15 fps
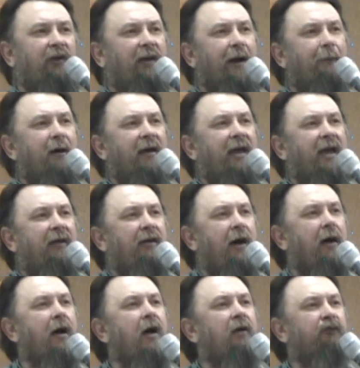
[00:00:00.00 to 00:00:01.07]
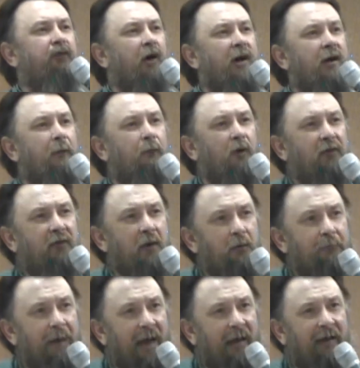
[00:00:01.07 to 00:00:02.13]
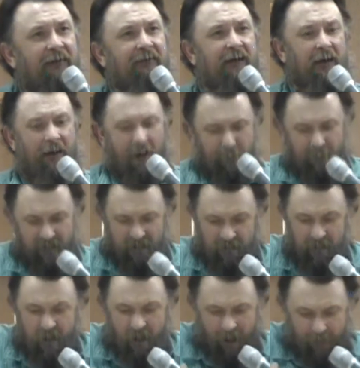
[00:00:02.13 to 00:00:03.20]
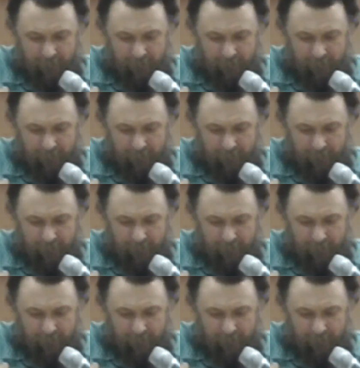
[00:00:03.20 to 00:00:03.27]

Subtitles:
and I'll begin to treat them with humanity, and I'll be